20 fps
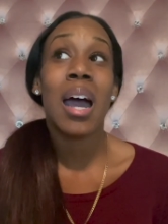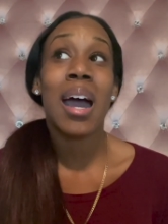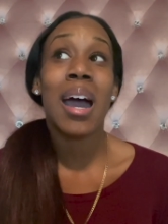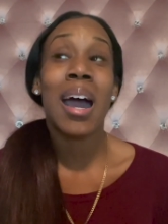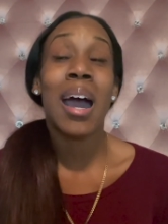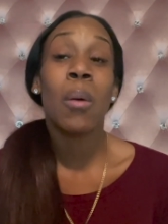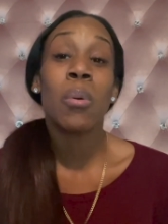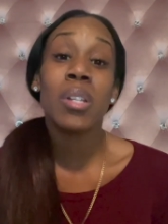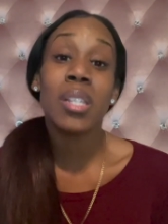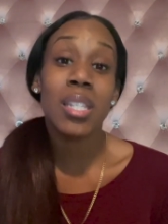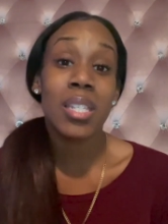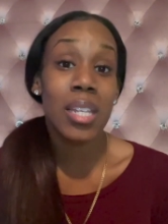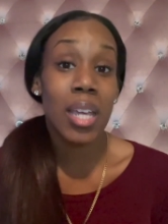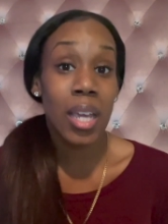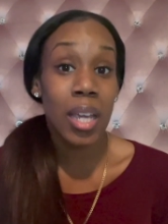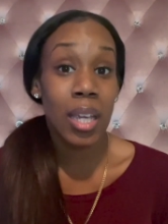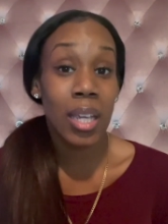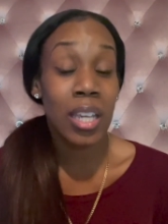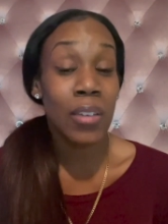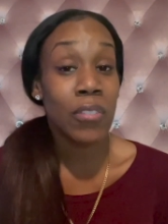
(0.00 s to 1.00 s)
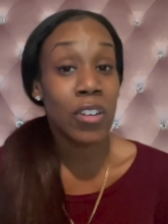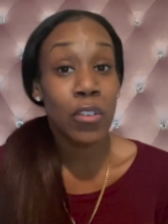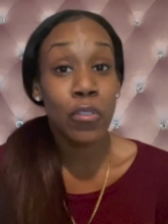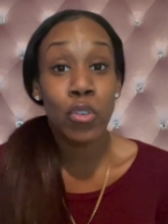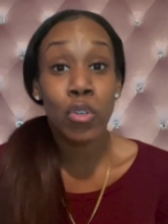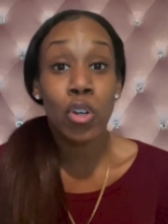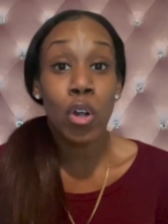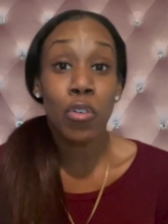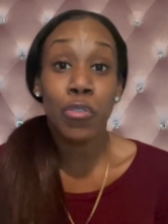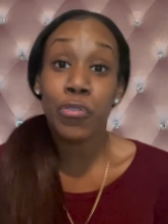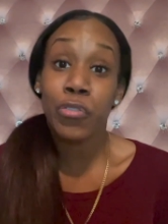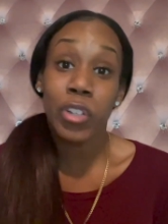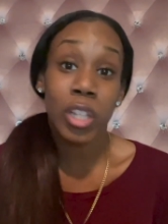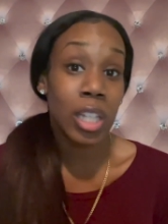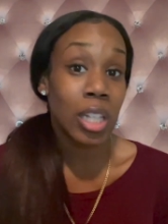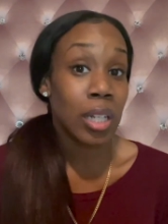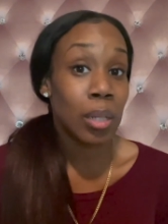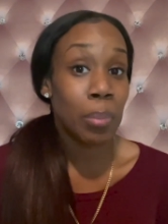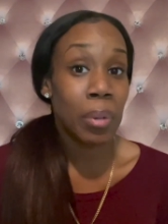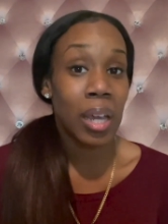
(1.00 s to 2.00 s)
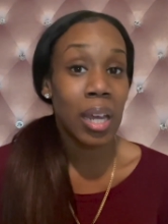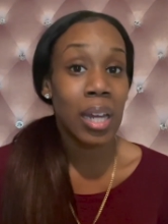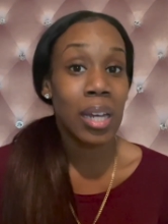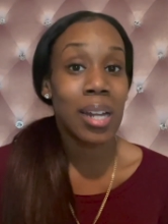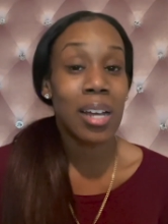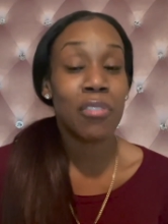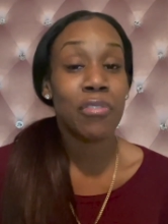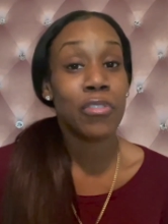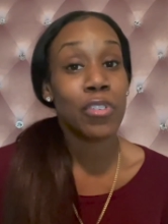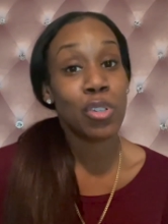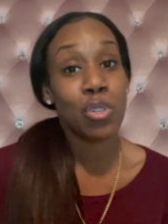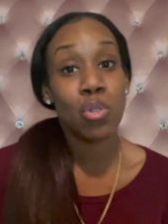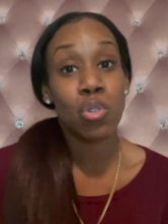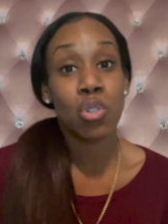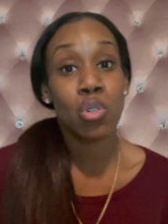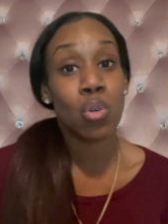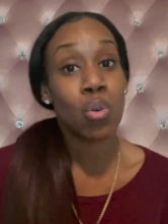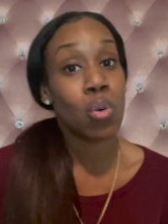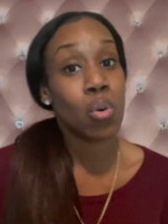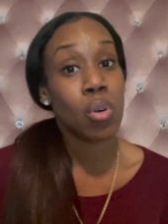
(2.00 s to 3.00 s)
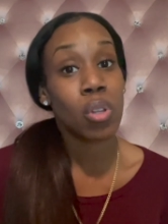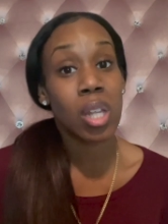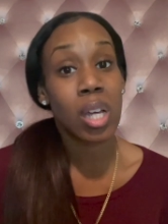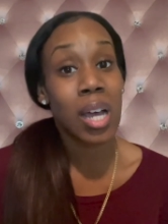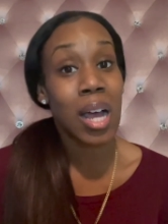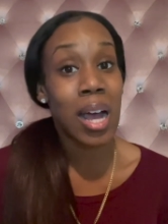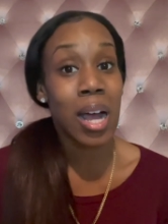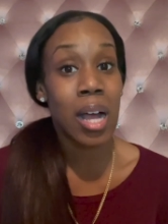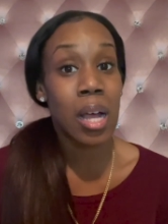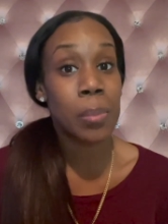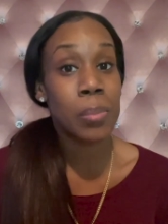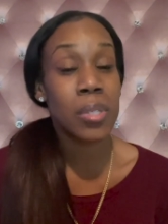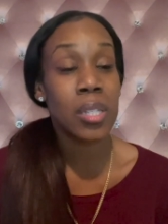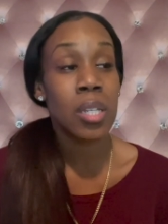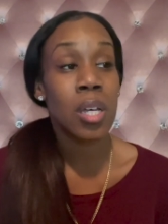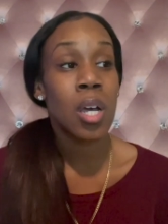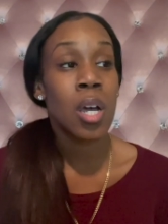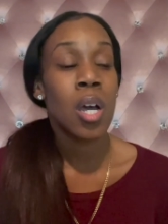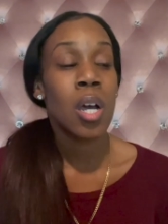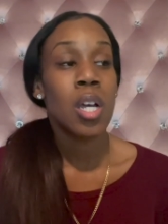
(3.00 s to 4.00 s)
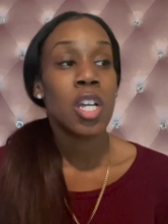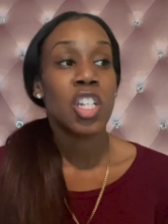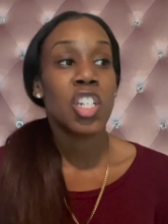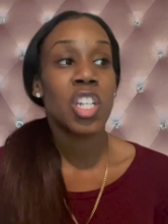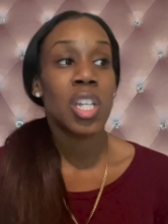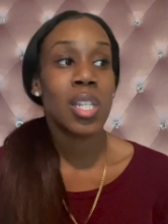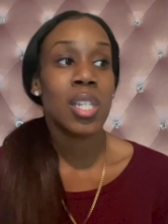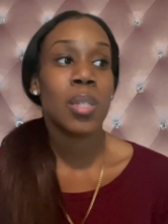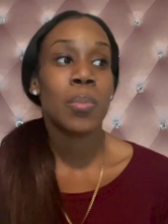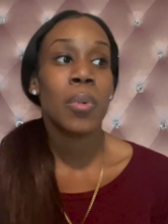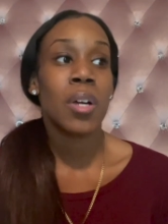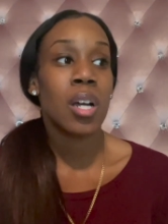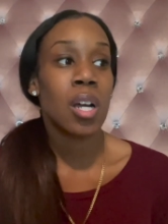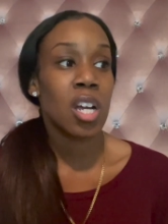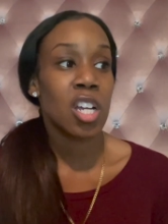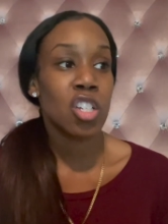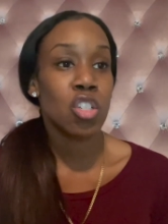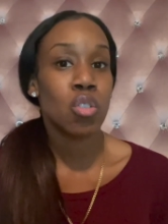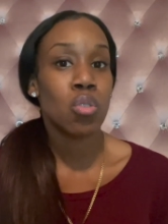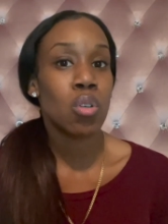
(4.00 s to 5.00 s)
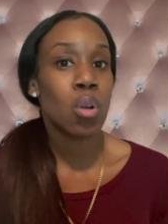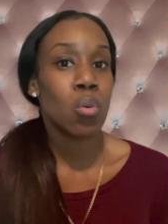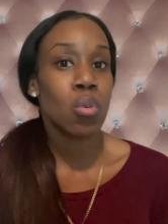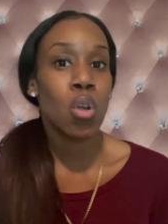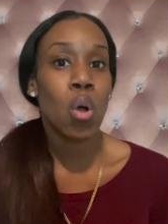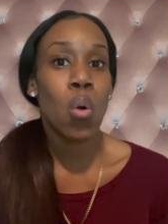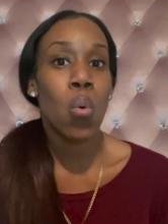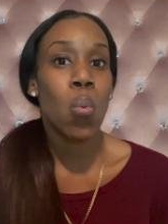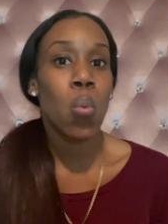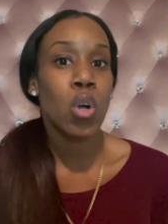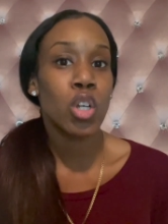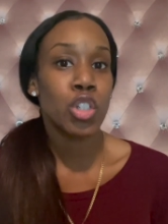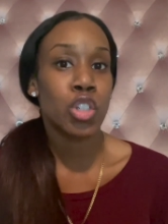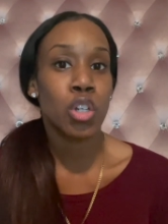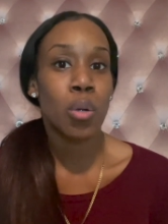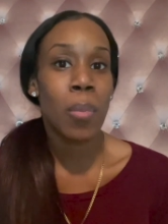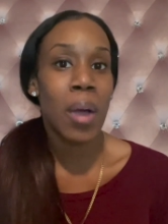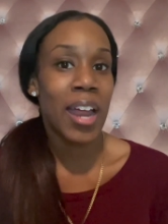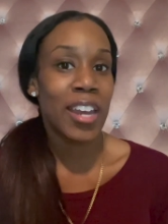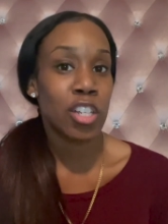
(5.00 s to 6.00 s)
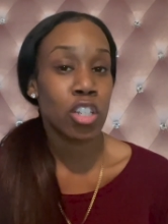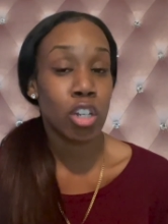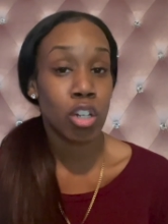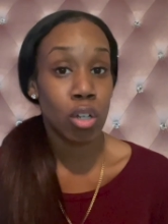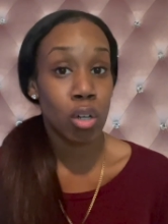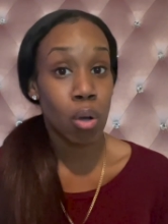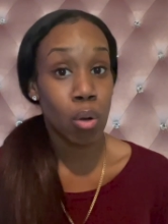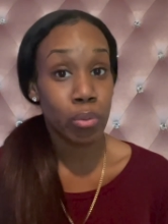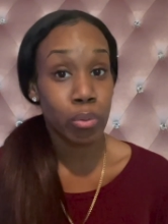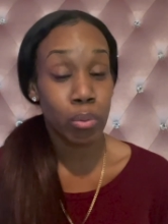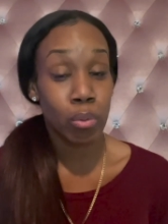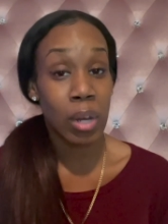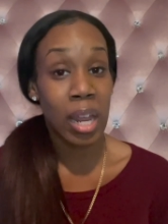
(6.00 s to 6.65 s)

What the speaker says: I would say, even if you don't feel any pain, I feel you should call the cops, just because you don't know what your body's going to go through.